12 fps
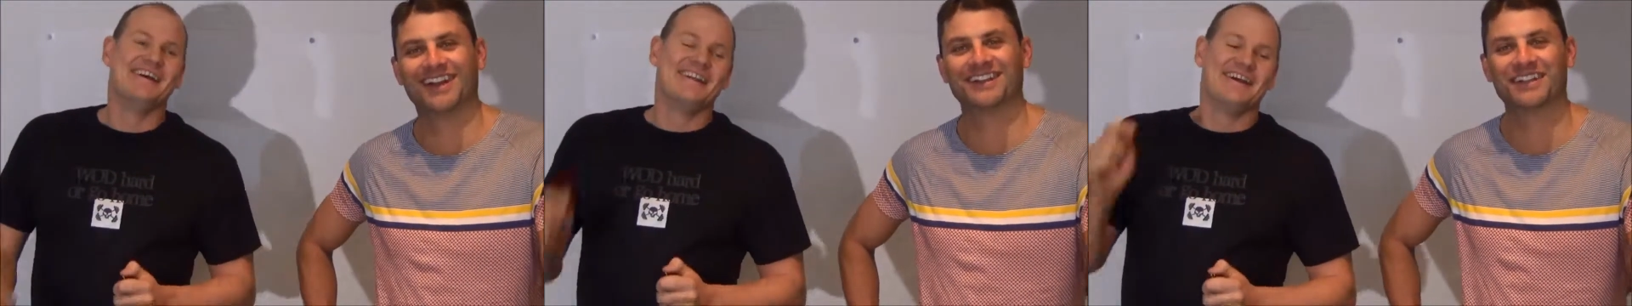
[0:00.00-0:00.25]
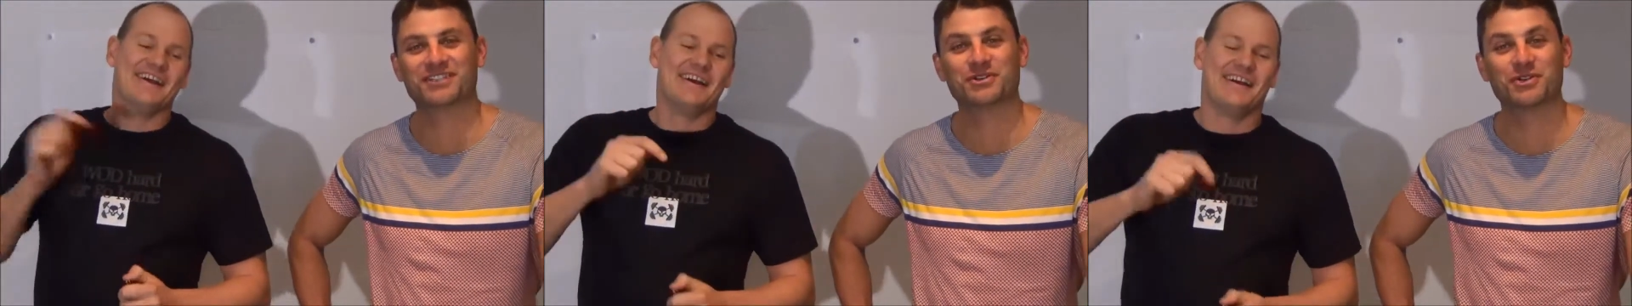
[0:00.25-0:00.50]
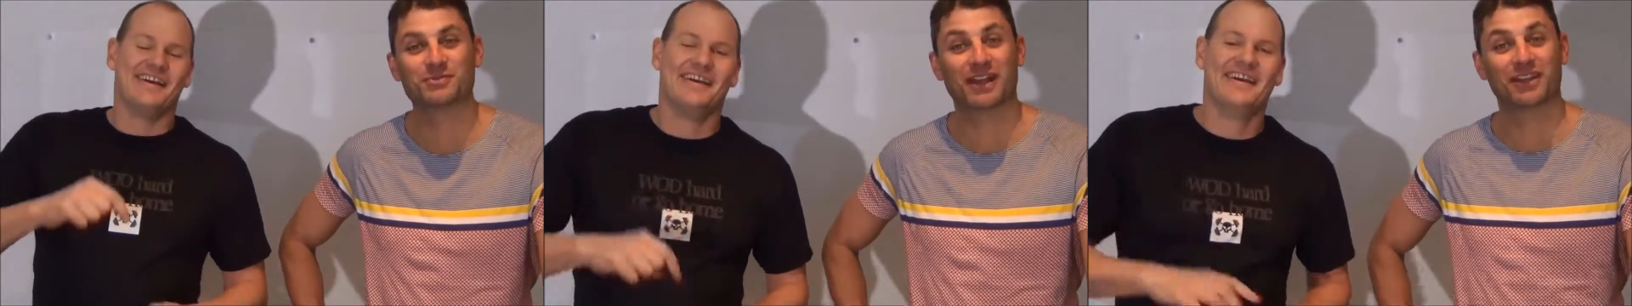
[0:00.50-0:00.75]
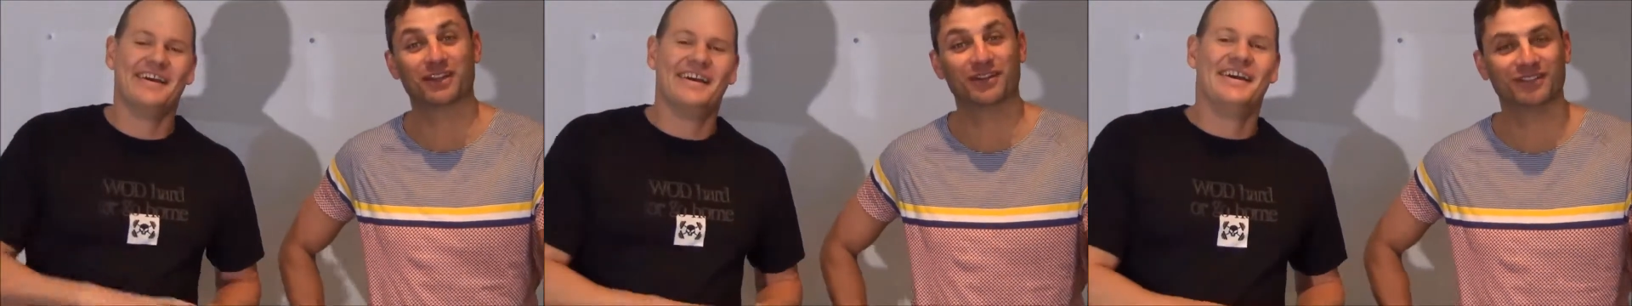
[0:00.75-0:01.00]
Speaker 1: I think Scoresby be able
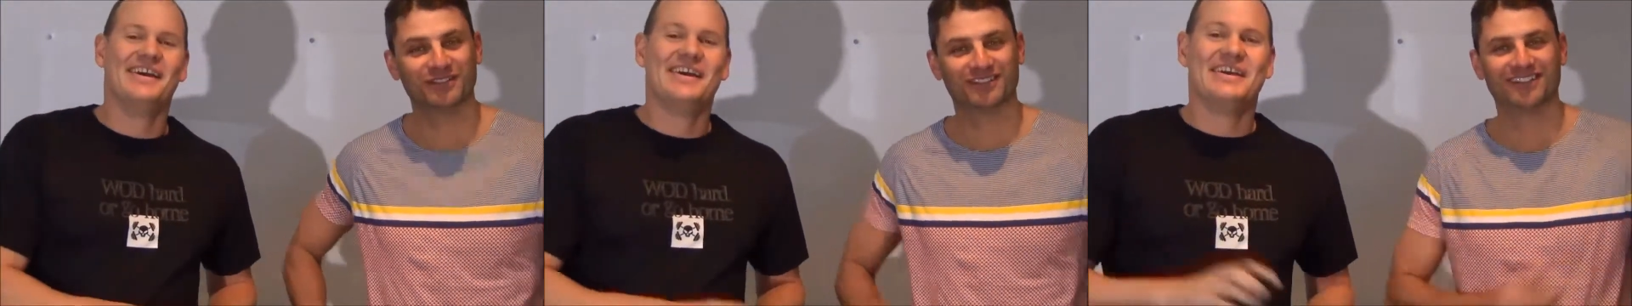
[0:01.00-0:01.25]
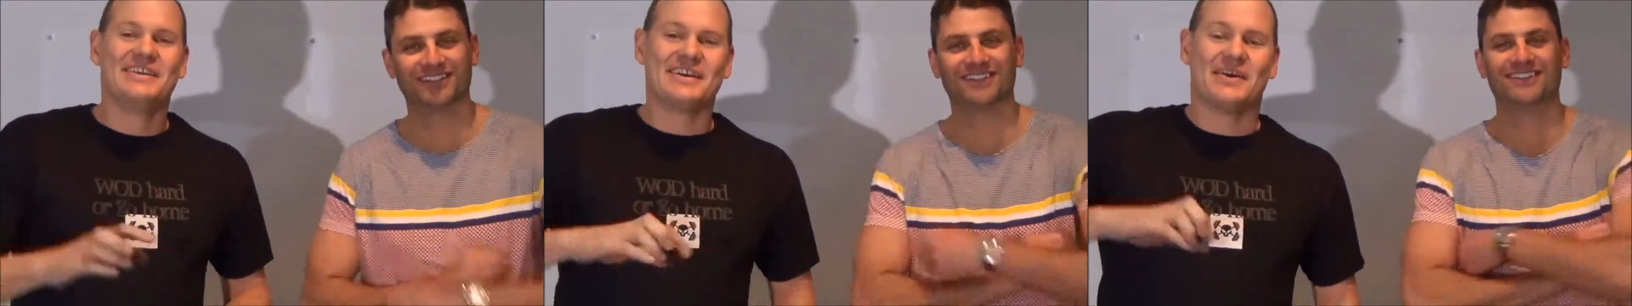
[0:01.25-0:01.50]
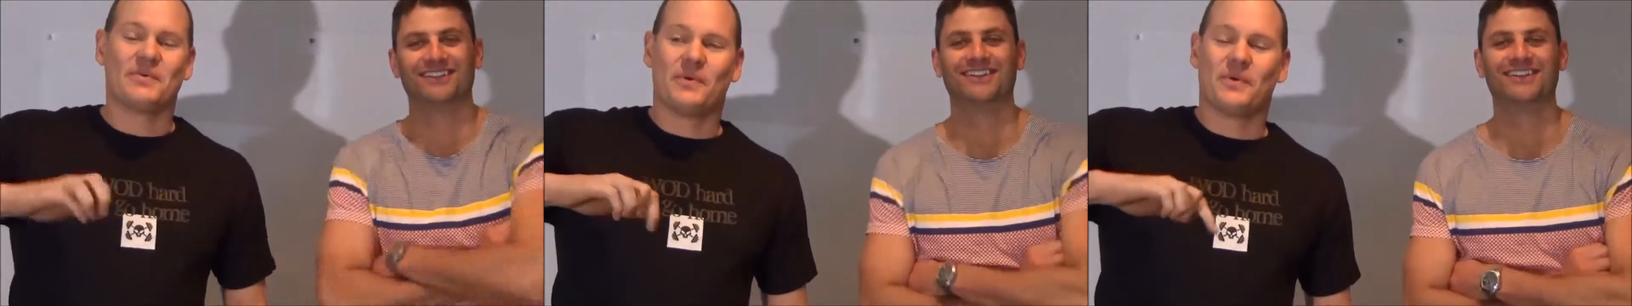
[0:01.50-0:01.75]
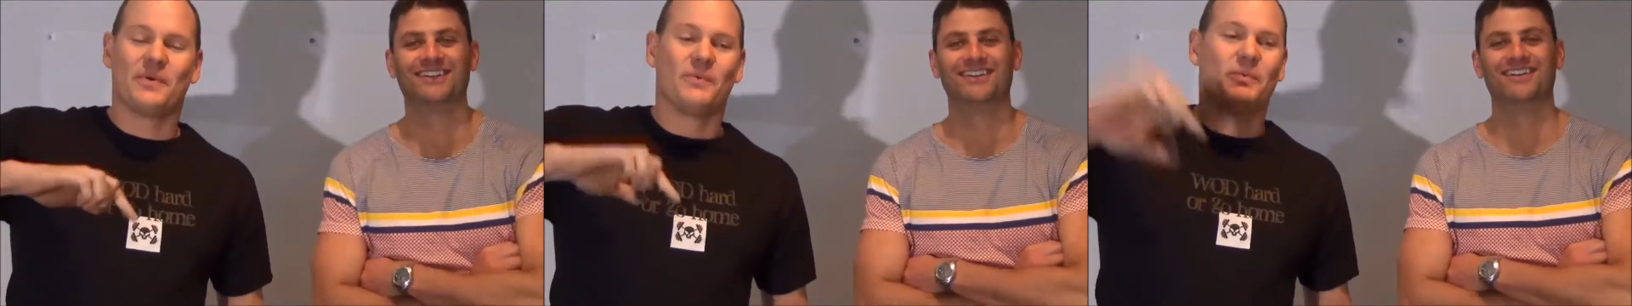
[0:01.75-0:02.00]
to get
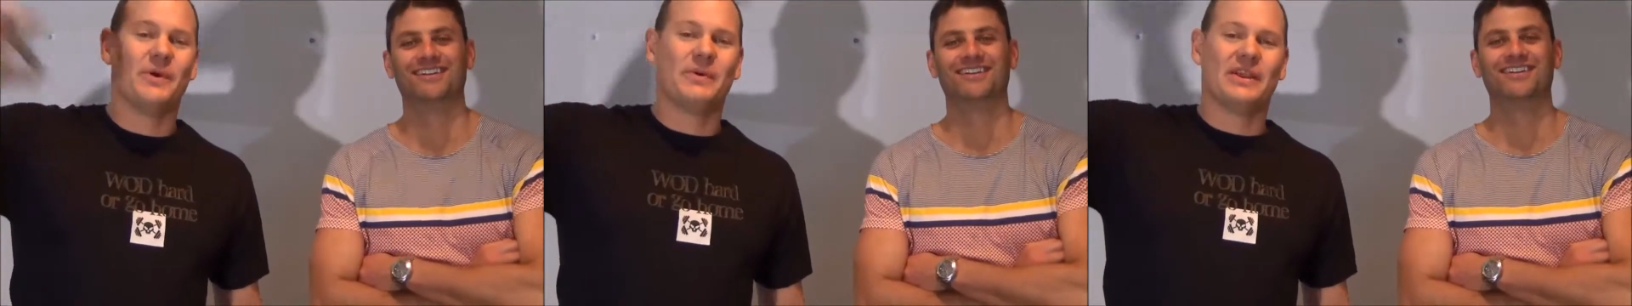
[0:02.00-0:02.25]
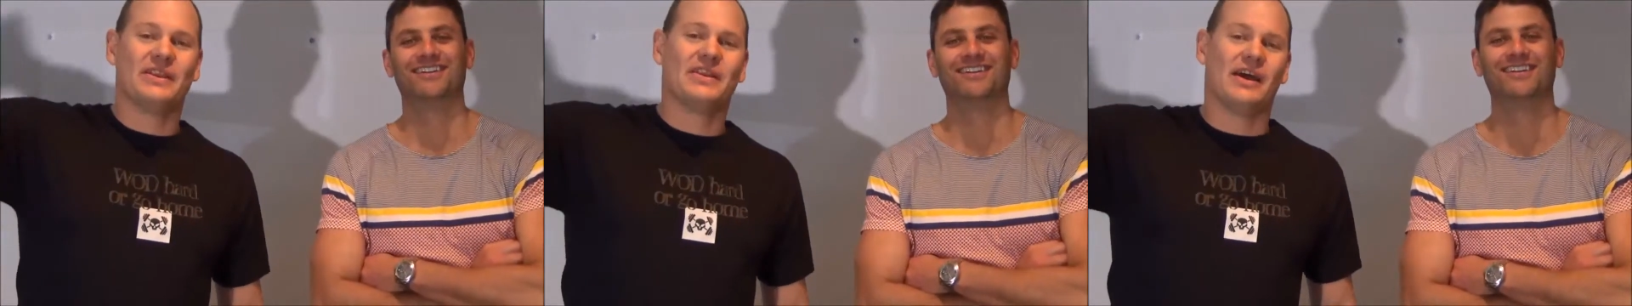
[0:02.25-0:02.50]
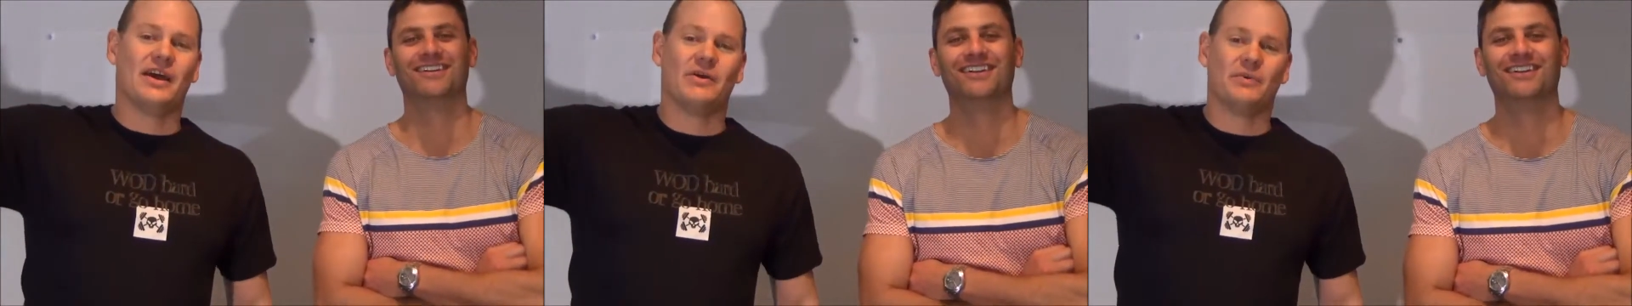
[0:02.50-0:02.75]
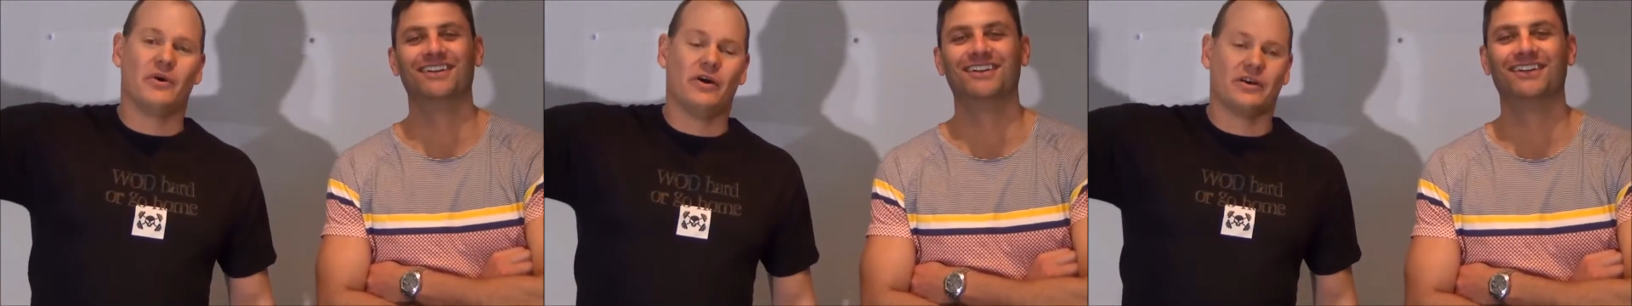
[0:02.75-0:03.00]
So we went and
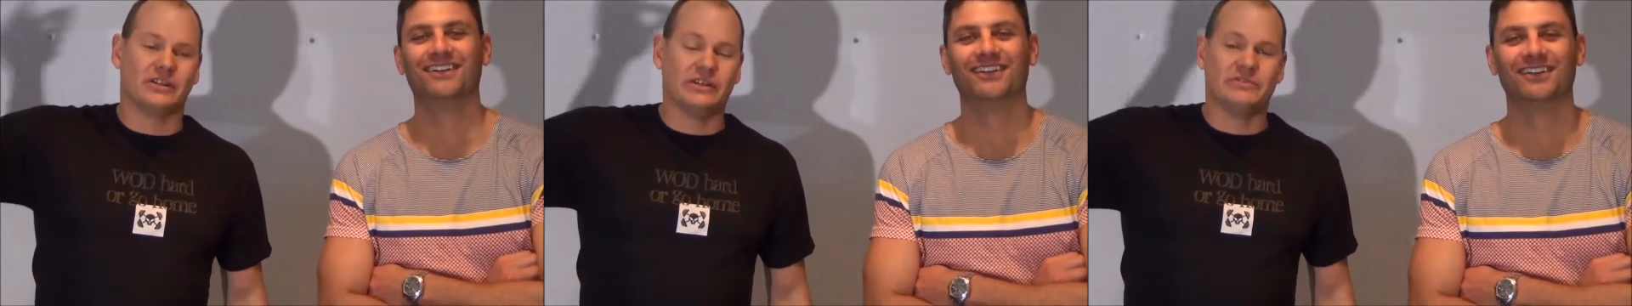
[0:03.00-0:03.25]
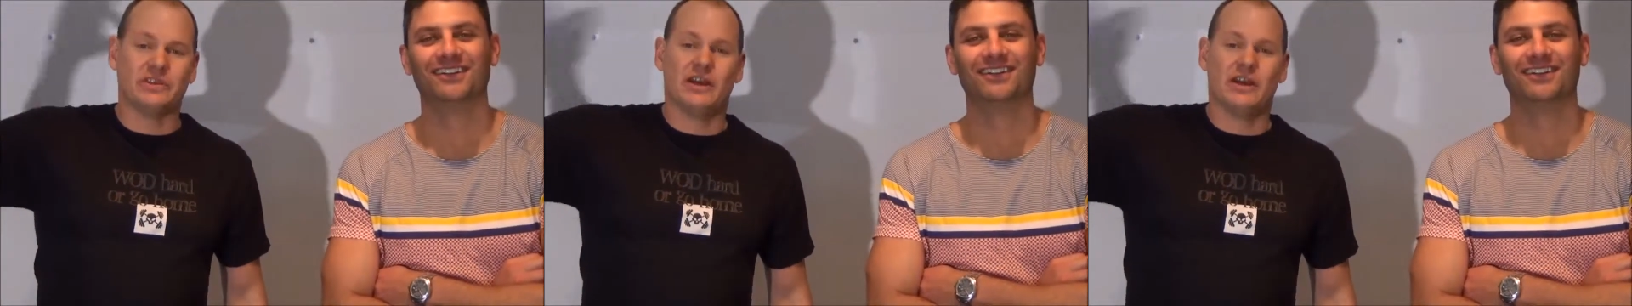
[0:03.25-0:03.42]
uh, I'd lived in